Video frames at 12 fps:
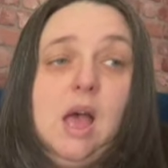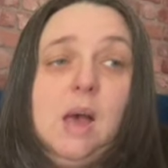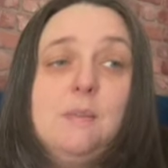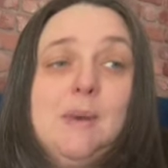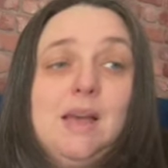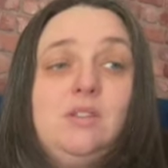
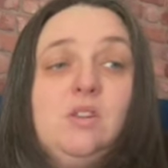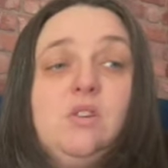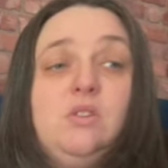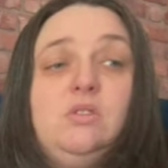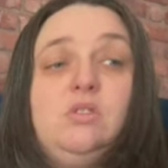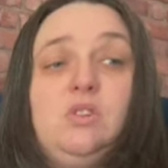A man
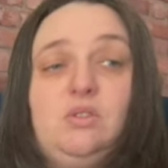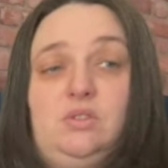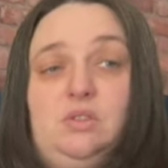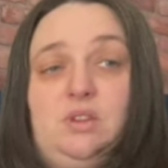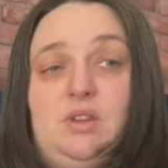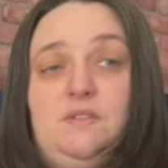called
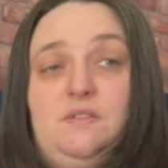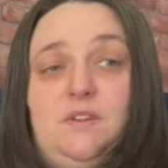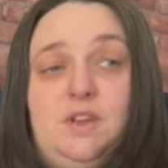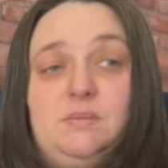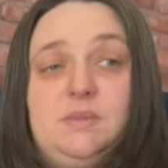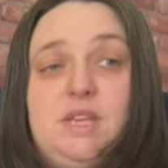Dutton
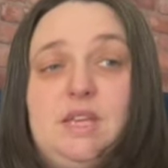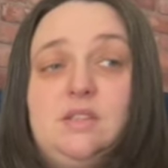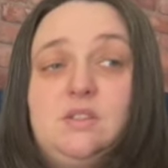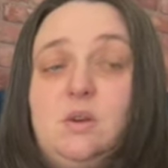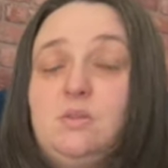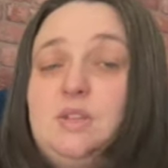confirmed he
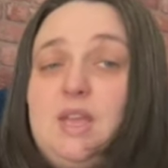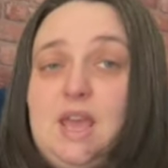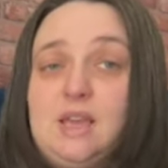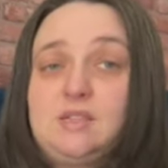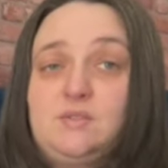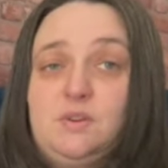sold the
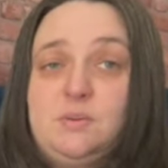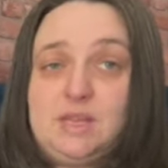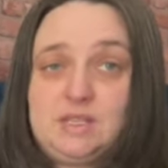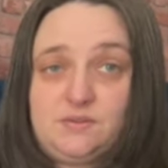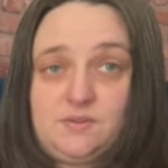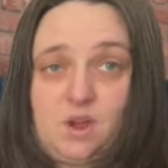eggs from
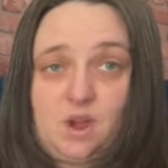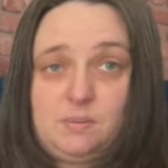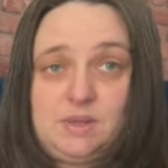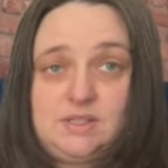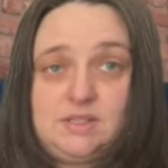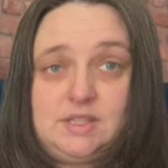his farm
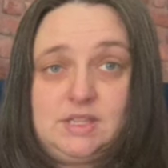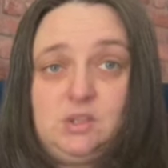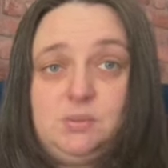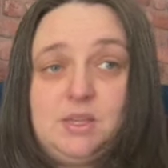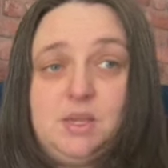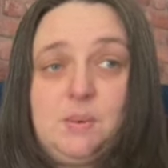at
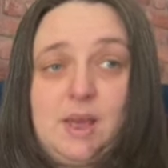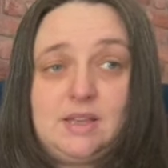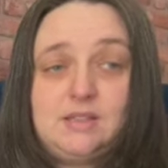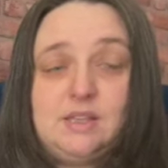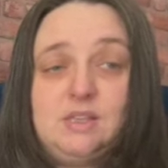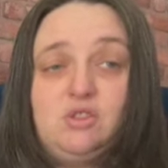
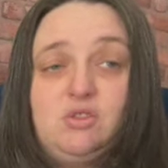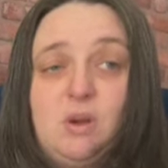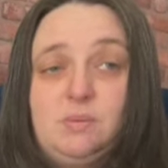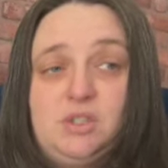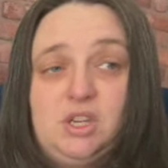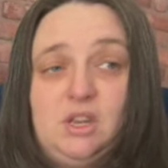CWS in
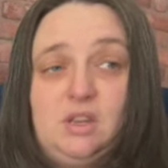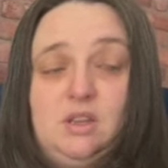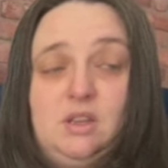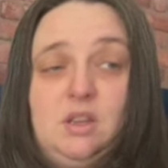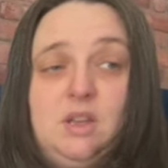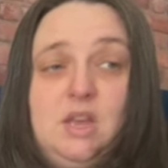Shropshire.
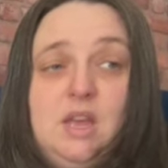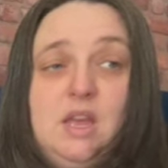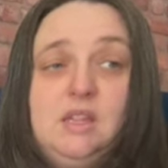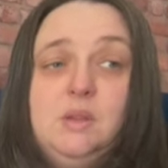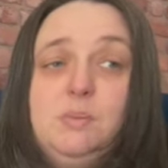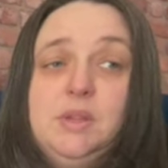
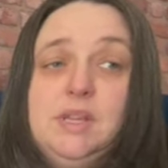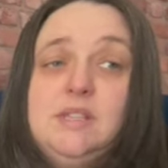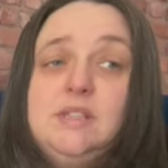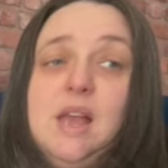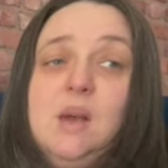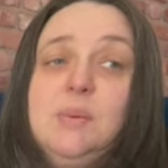The
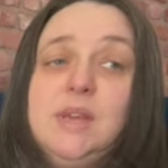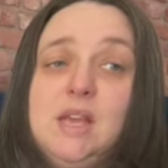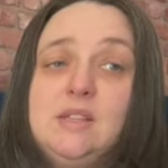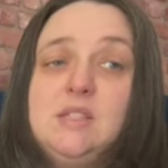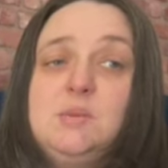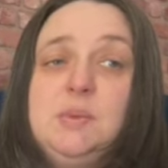police now
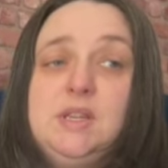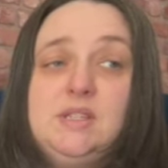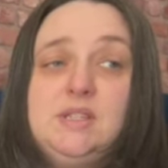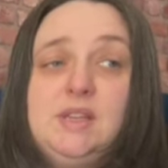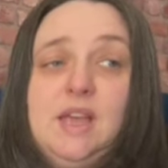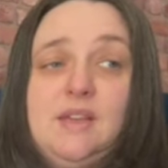began to
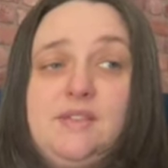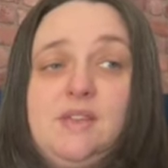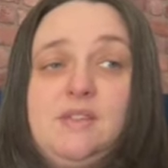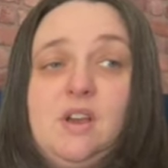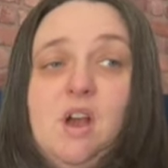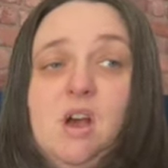piece together
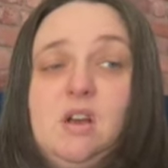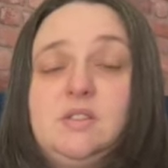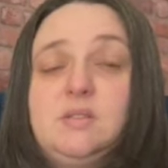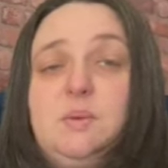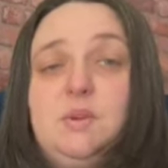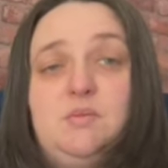the
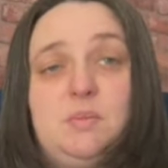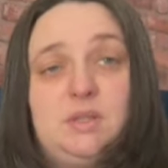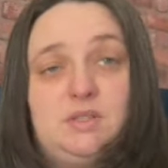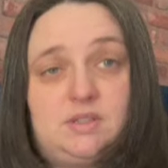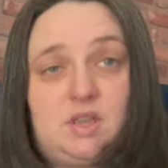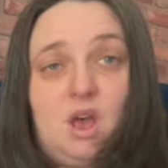car's
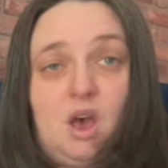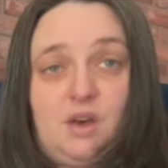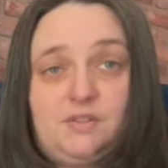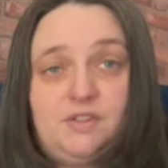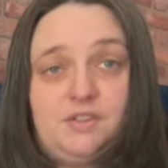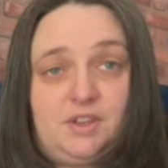movements
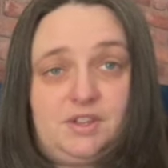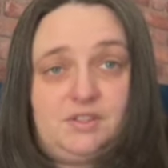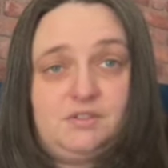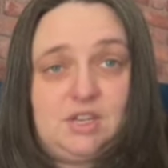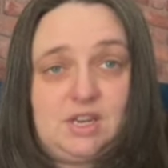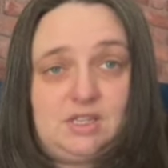on the 3rd
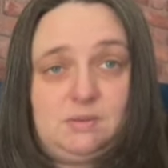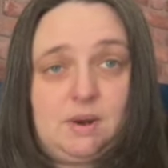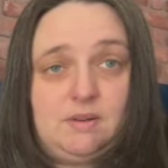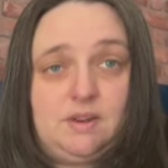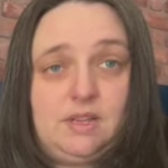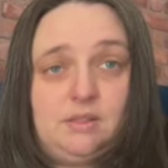of
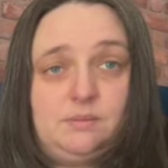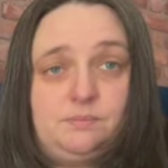January.